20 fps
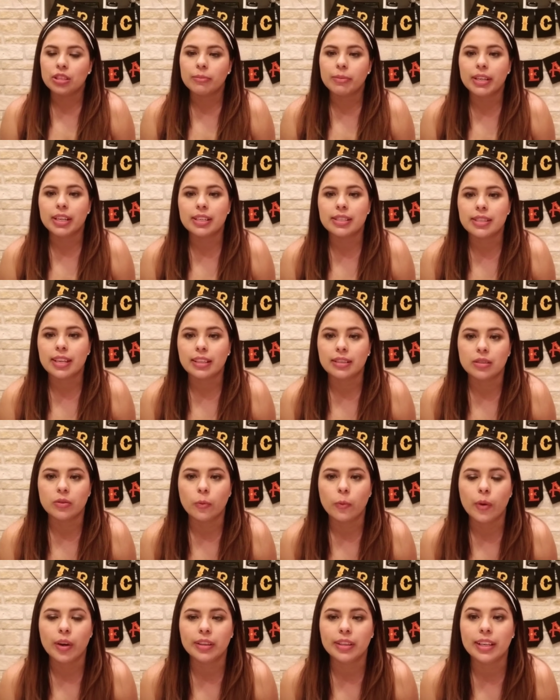because that's
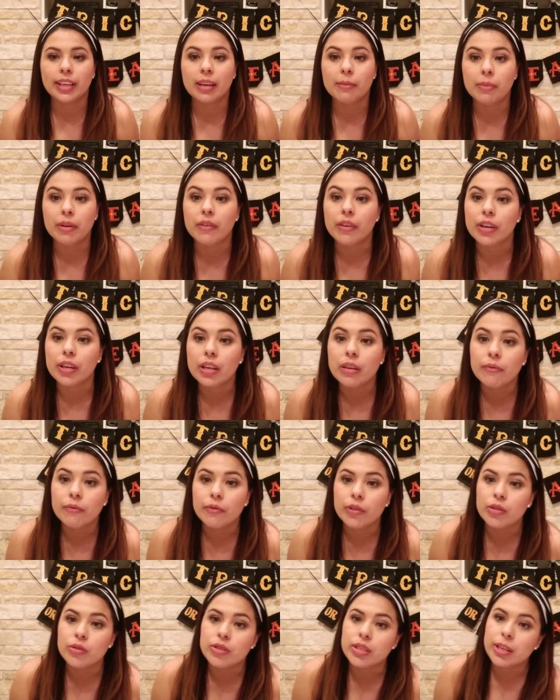one that can be very
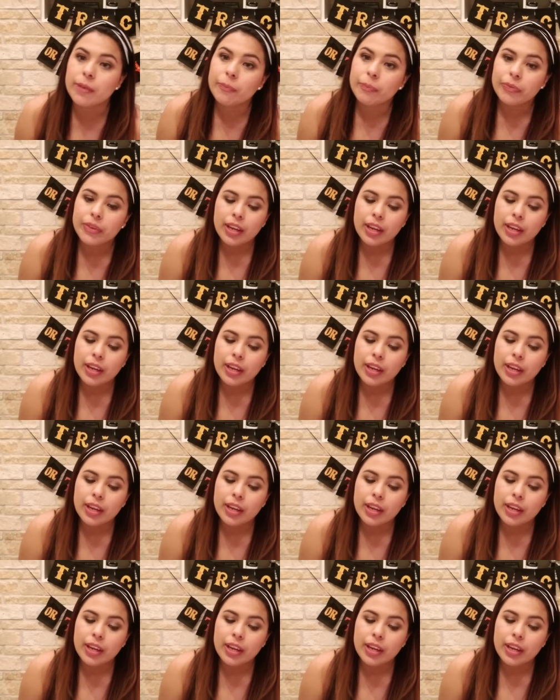confusing.